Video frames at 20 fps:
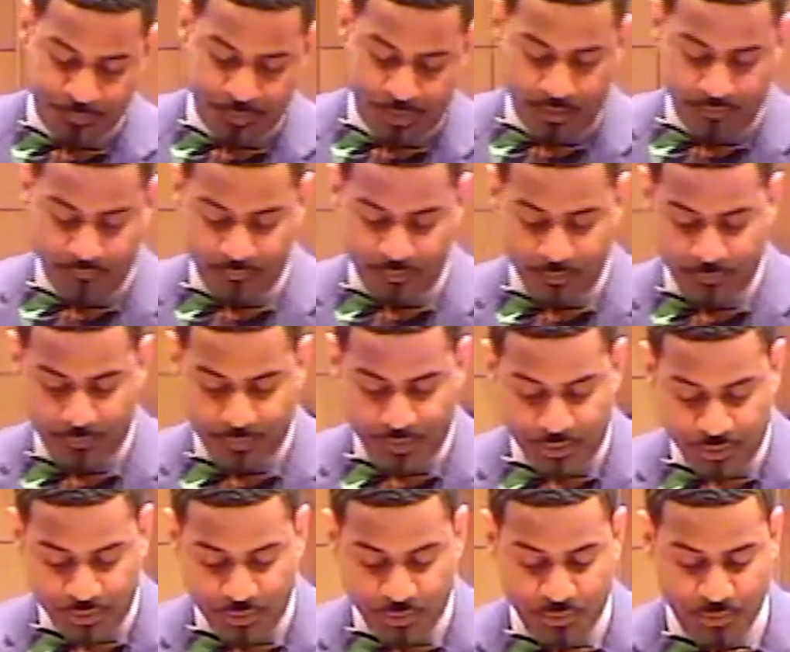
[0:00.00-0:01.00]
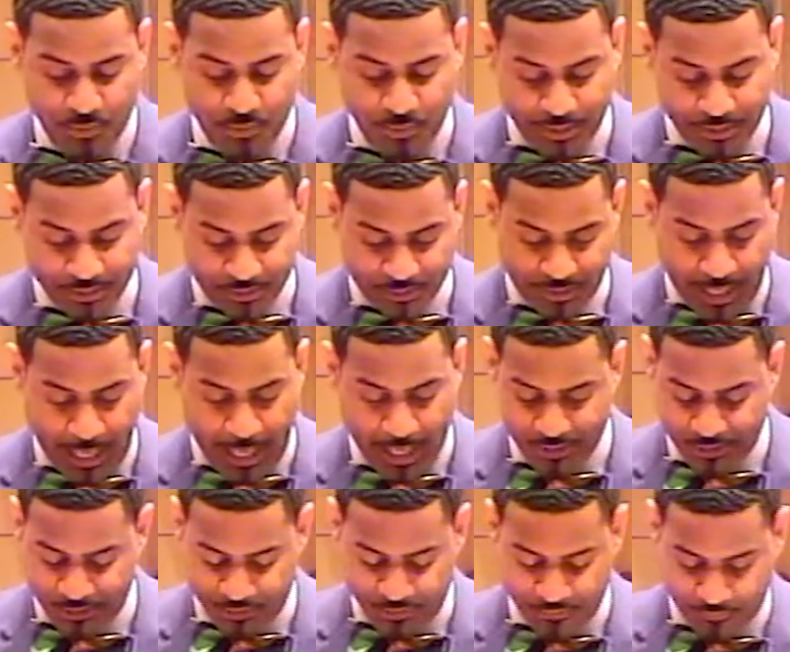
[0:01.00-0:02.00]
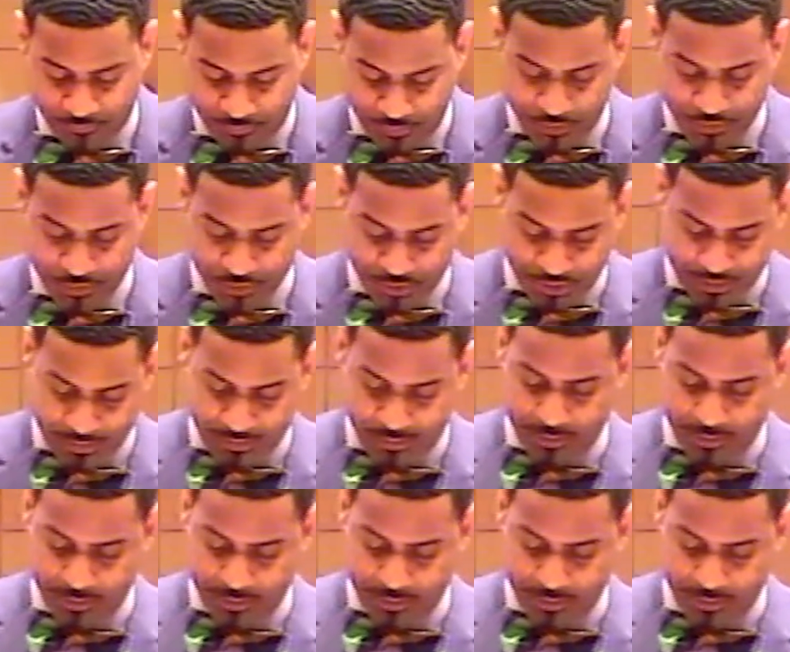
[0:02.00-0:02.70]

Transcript: Uh, from the New International Version,